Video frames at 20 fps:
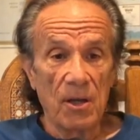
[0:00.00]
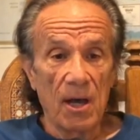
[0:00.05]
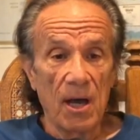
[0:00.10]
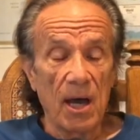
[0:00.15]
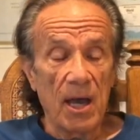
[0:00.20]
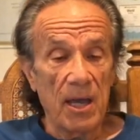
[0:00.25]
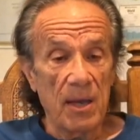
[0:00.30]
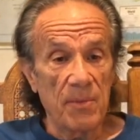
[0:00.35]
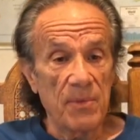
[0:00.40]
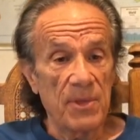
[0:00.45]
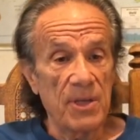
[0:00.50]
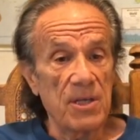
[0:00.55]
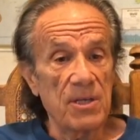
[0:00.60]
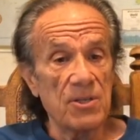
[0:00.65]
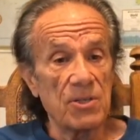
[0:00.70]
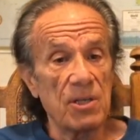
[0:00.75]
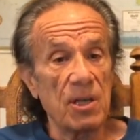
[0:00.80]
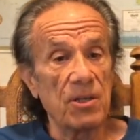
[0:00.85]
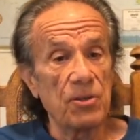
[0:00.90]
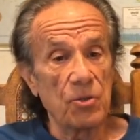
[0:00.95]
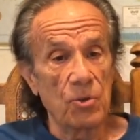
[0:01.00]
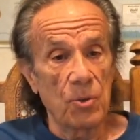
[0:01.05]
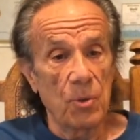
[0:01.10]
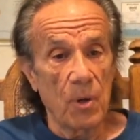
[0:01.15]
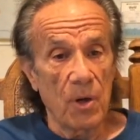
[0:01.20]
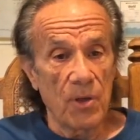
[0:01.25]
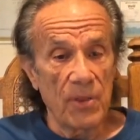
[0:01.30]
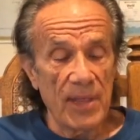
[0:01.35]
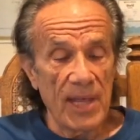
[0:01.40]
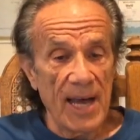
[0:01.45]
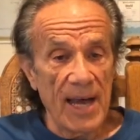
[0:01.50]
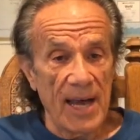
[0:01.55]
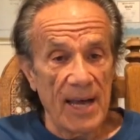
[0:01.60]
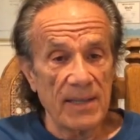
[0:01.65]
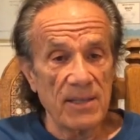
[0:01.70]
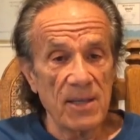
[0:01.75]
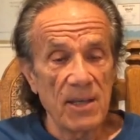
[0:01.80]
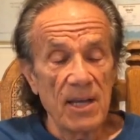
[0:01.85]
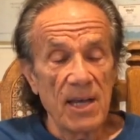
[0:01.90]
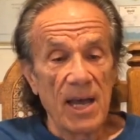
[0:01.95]
I am this and you are
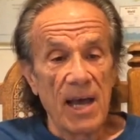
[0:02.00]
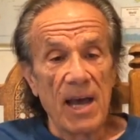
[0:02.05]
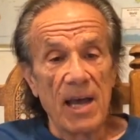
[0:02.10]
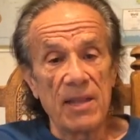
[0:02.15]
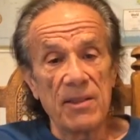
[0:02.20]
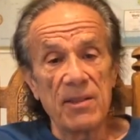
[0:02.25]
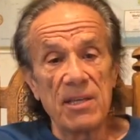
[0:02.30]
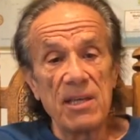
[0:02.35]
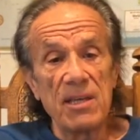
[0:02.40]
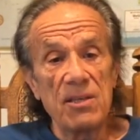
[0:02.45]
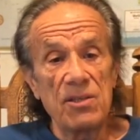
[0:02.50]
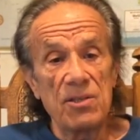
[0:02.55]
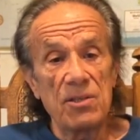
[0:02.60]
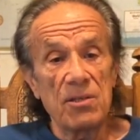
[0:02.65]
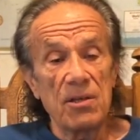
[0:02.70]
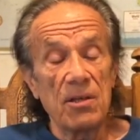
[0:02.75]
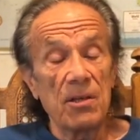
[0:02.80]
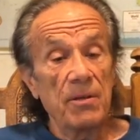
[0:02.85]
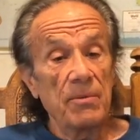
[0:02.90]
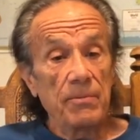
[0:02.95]
that. And these